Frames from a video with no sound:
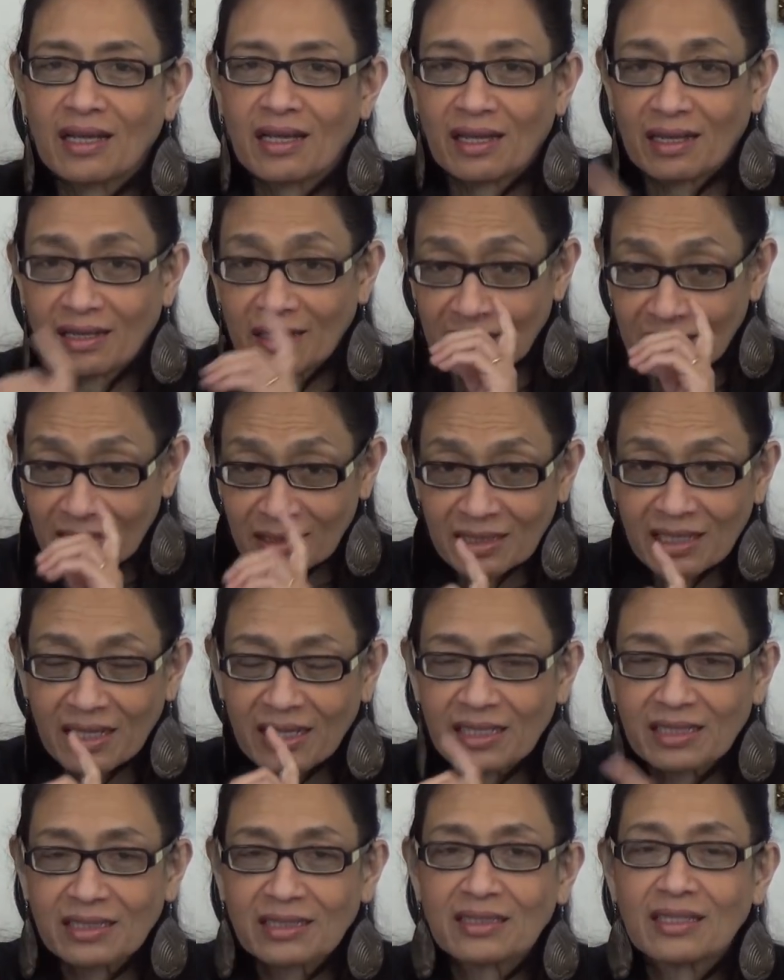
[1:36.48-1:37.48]
in this
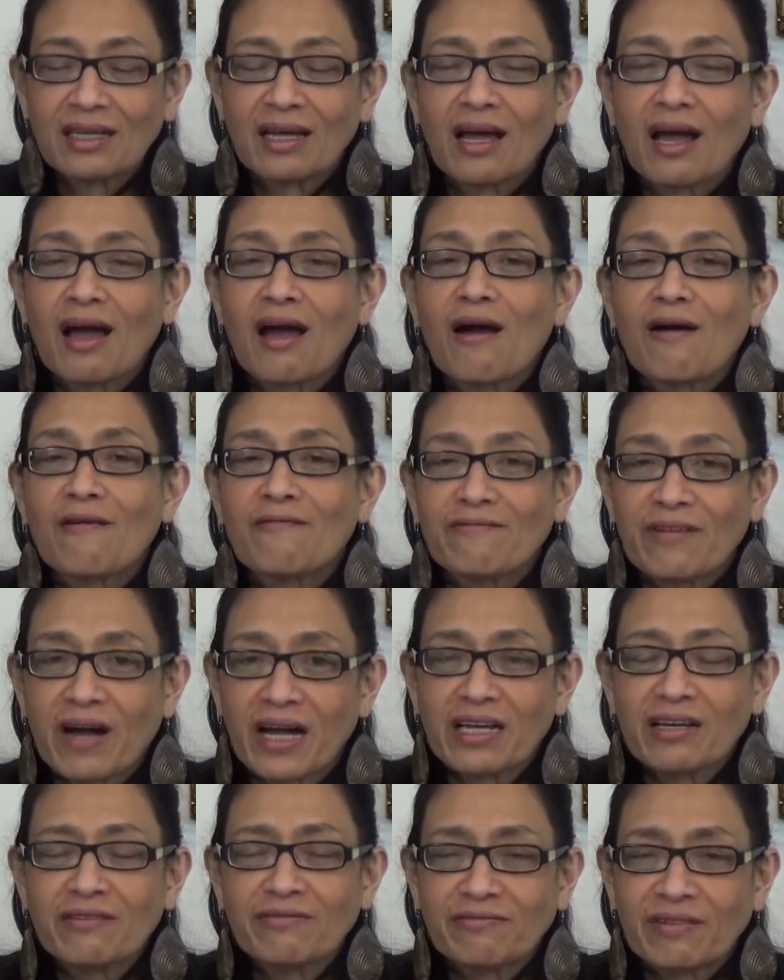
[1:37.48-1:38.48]
case,
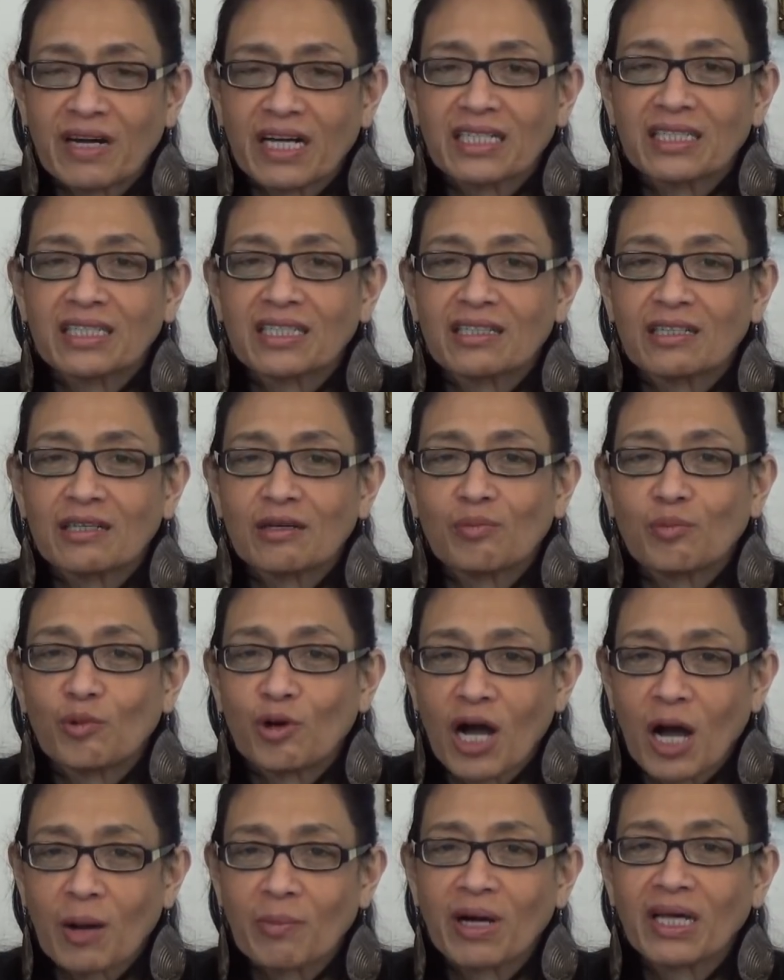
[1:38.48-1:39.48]
firefighter
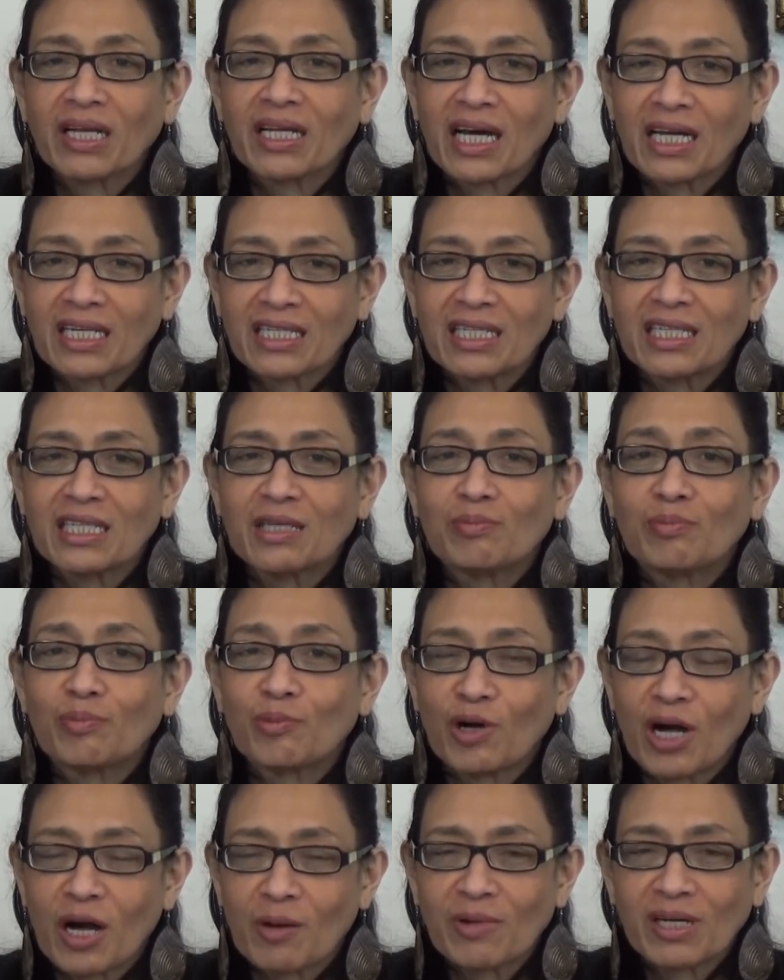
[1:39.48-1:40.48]
Muhammad Adib
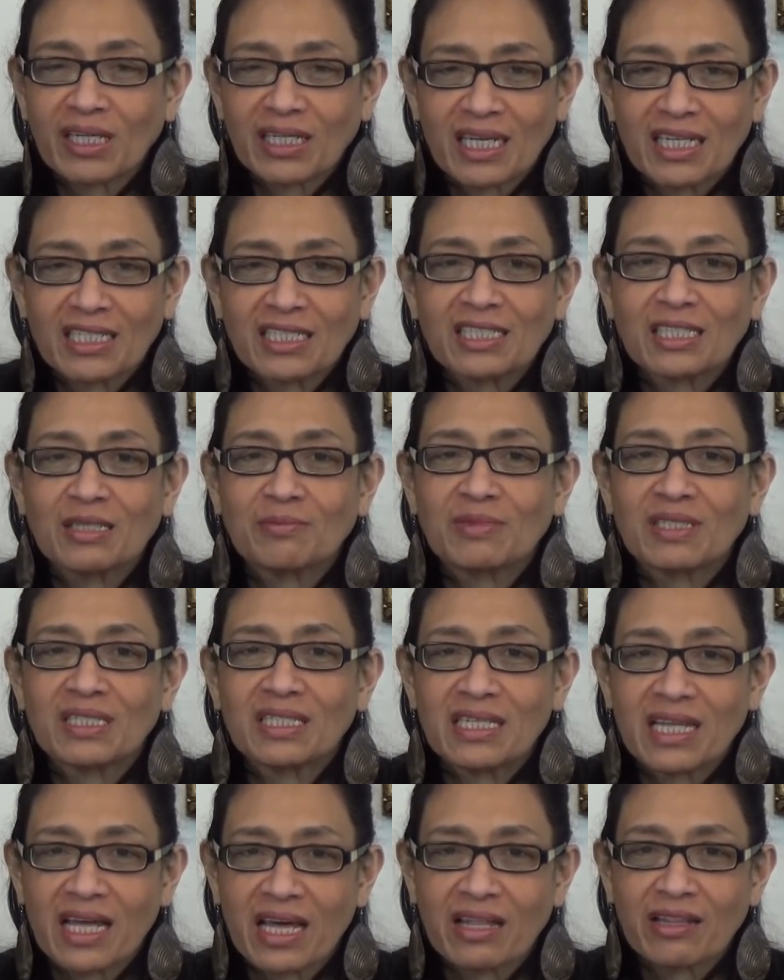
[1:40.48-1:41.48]
Muhammad Qasim's
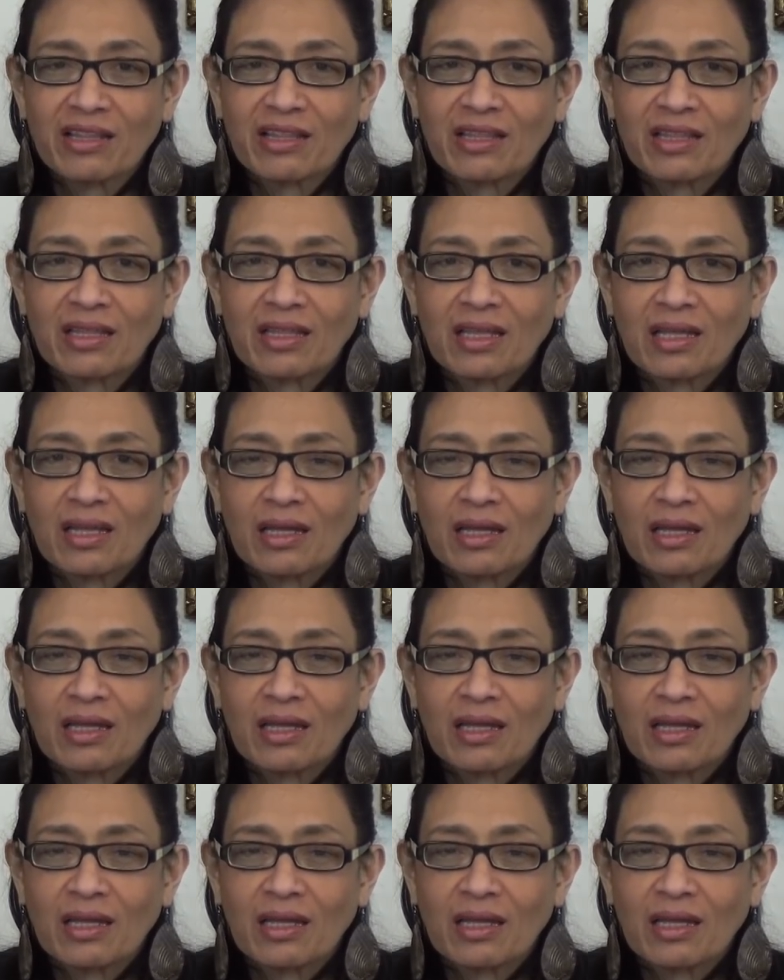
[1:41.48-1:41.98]
death,